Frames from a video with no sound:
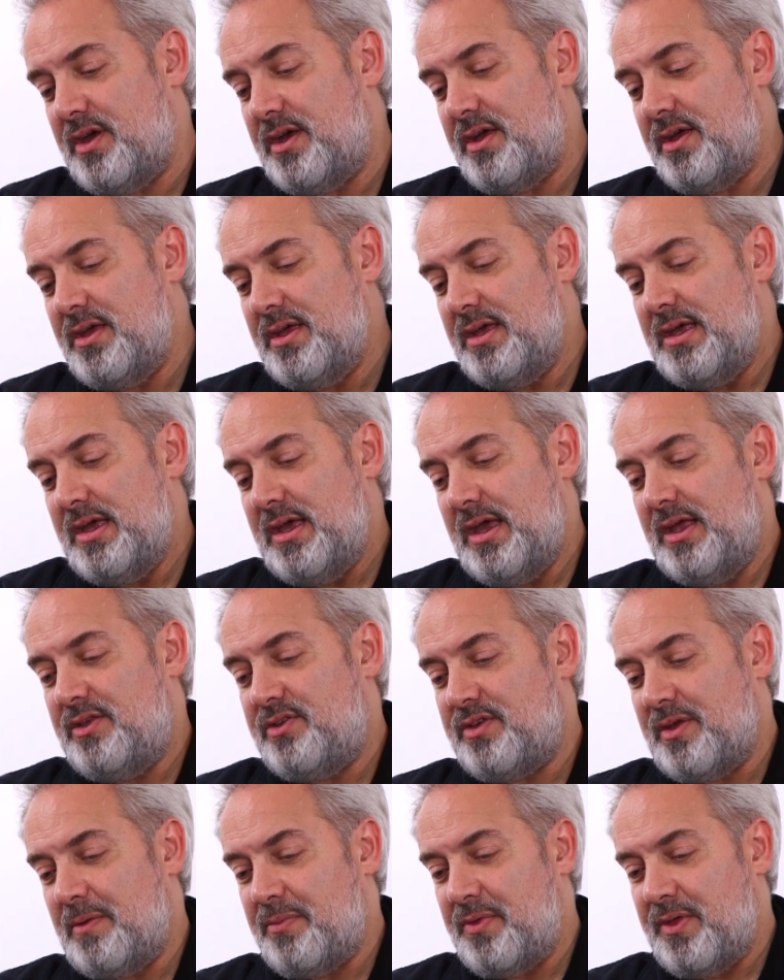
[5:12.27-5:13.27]
uh,
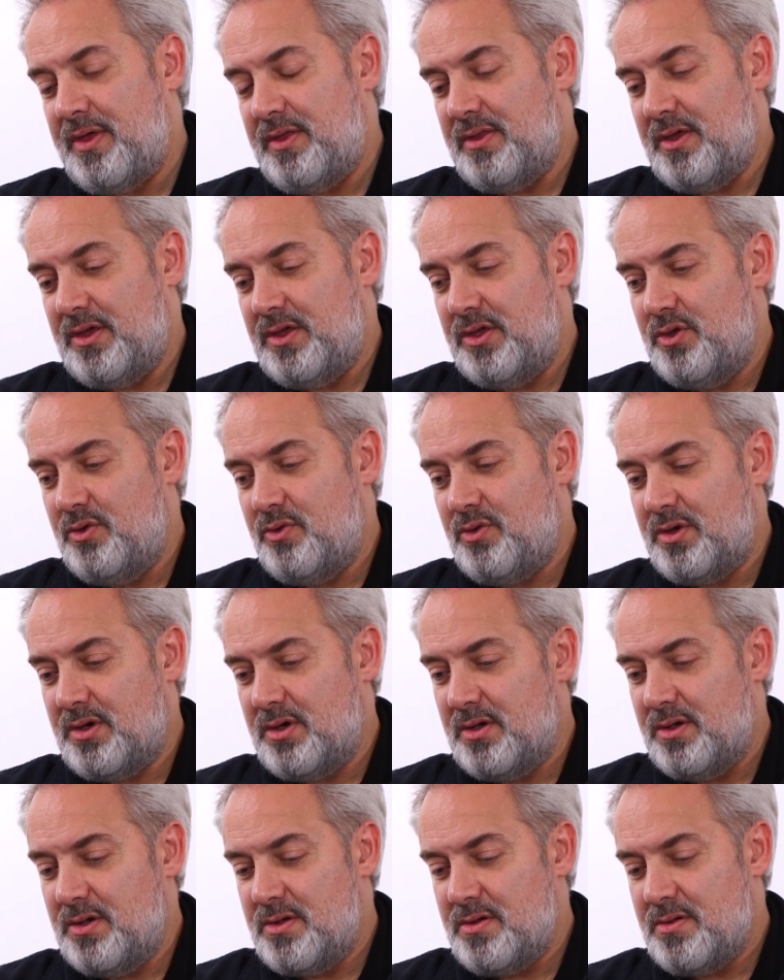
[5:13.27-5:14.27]
it's something that you
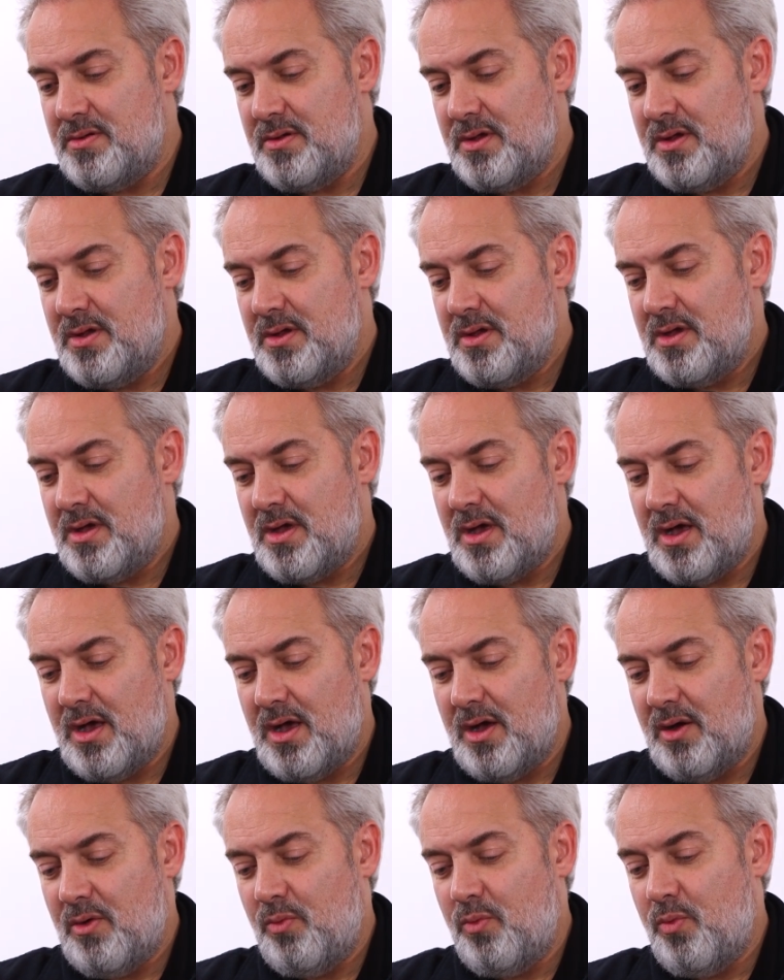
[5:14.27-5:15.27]
can
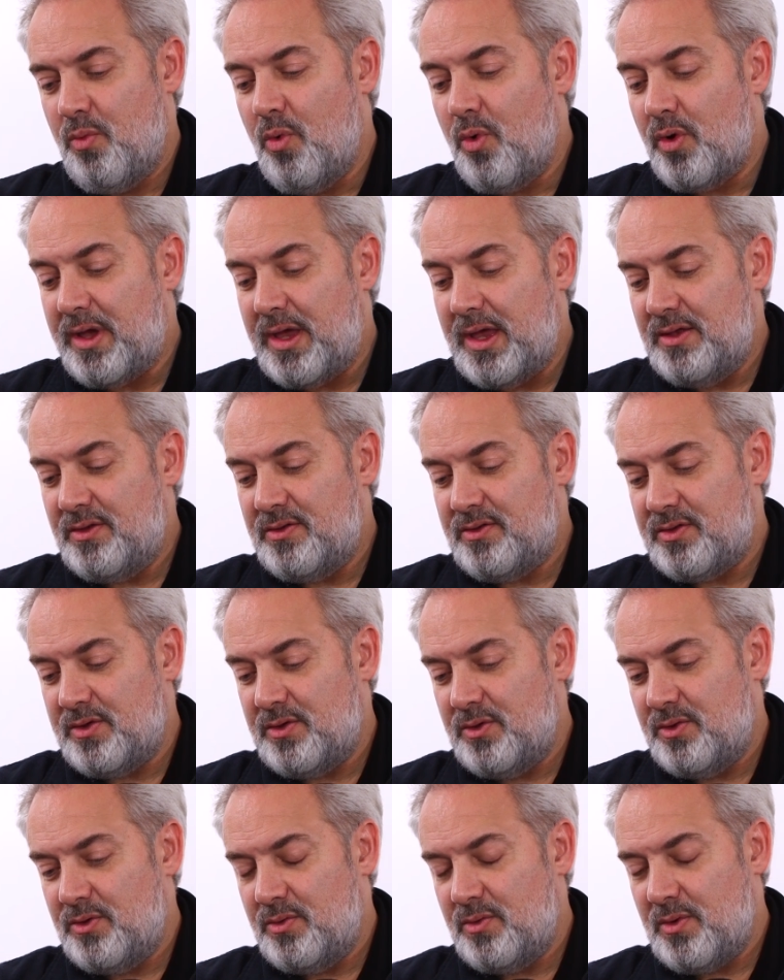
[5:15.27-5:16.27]
uh, walk
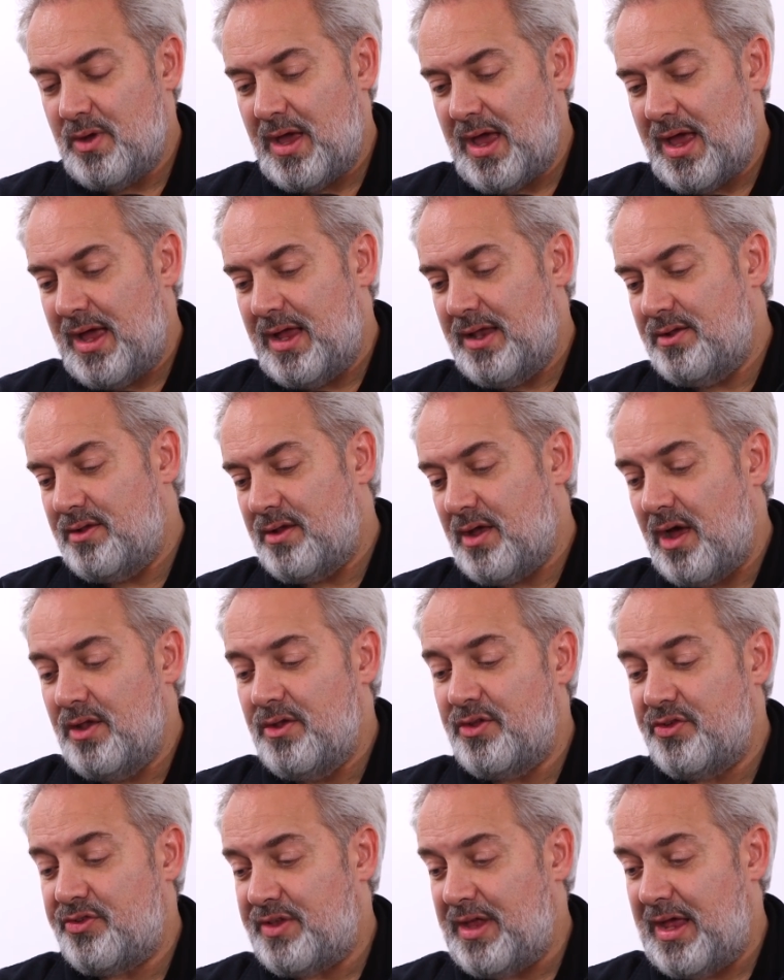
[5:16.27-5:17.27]
into and
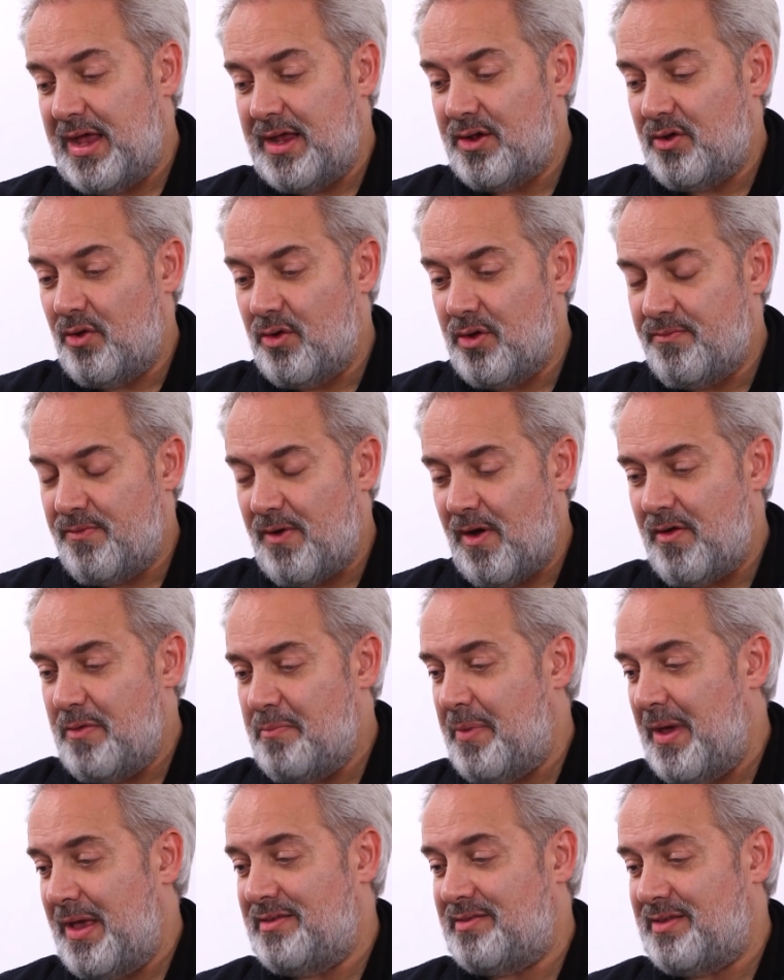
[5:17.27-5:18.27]
understand on a very
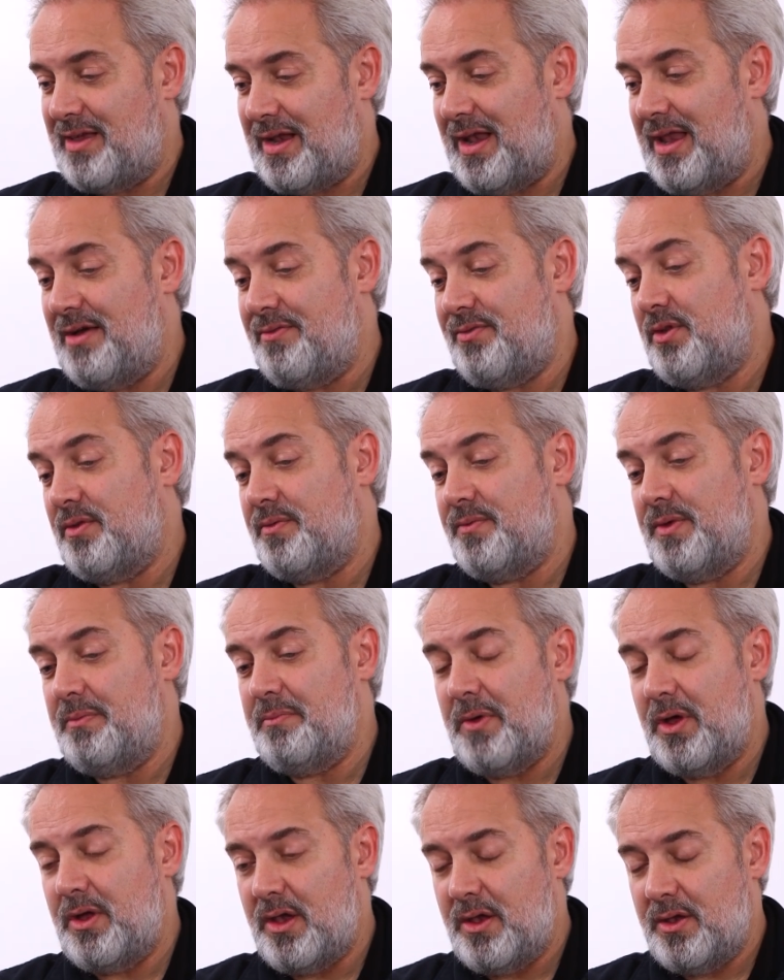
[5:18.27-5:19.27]
basic level.
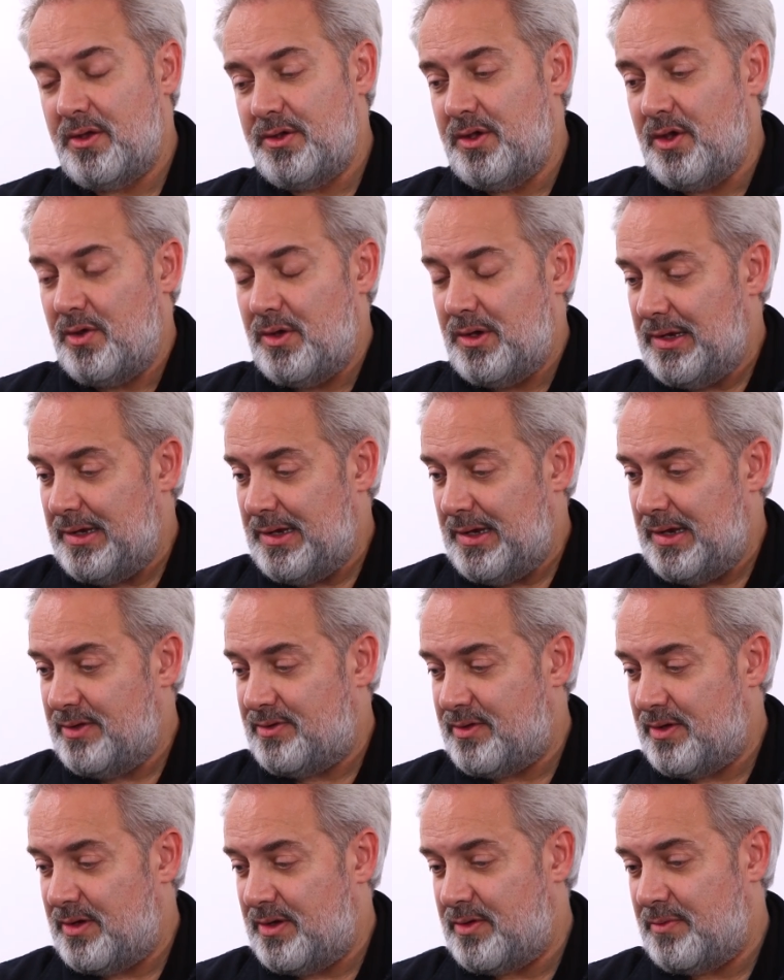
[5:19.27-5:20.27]
Yeah. You know it,
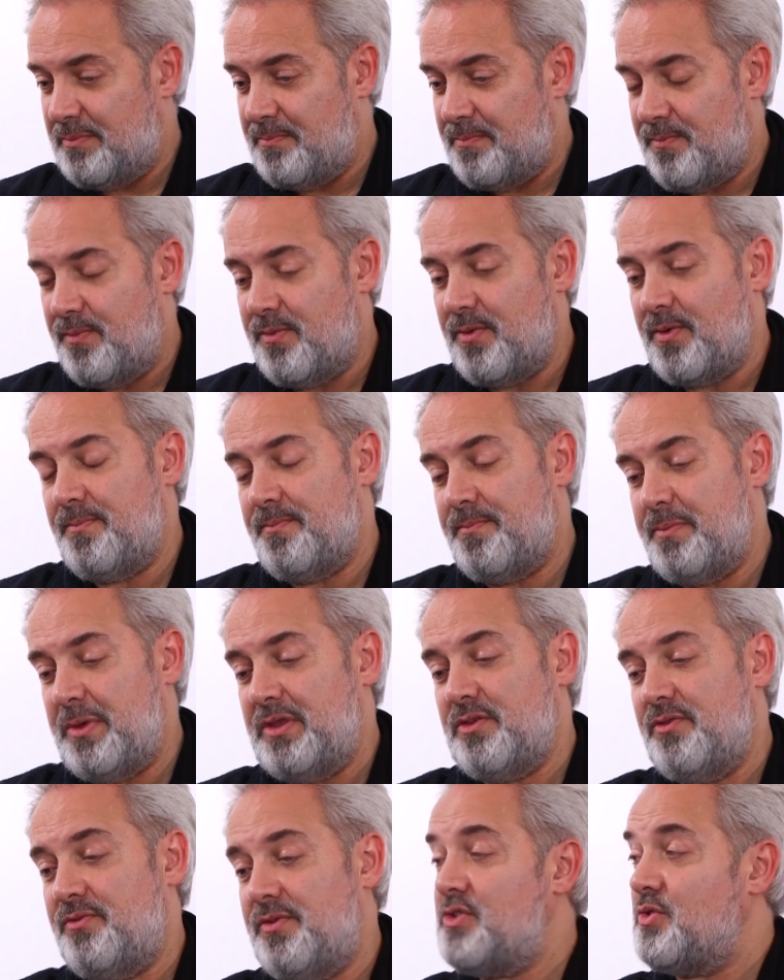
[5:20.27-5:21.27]
it's it's a
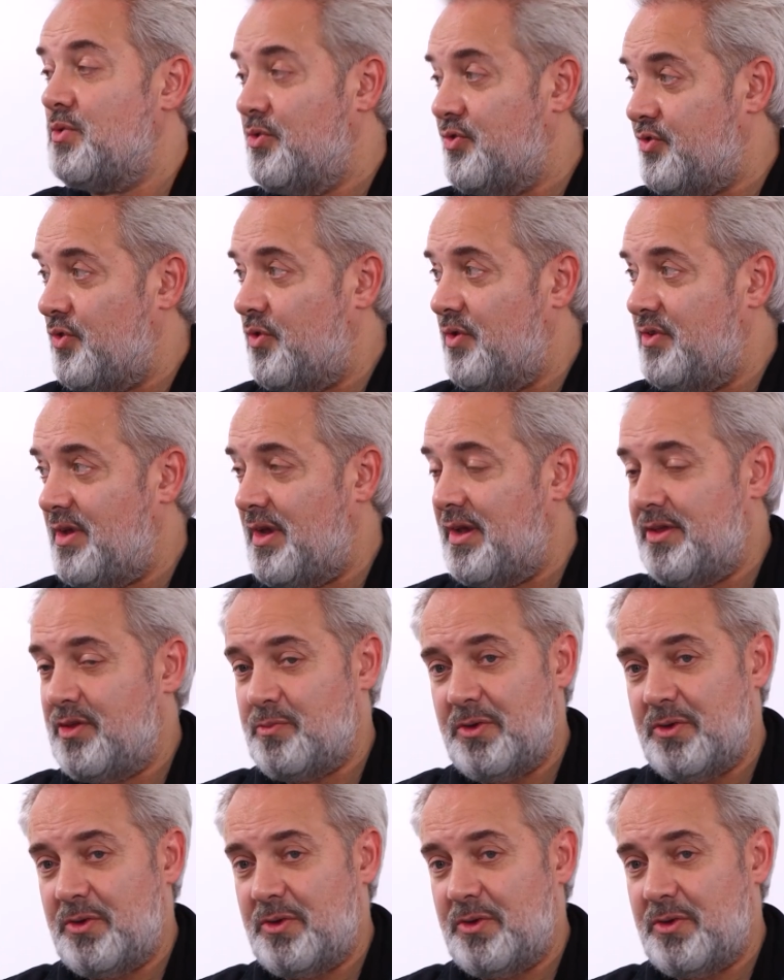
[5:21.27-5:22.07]
piece of visual storytelling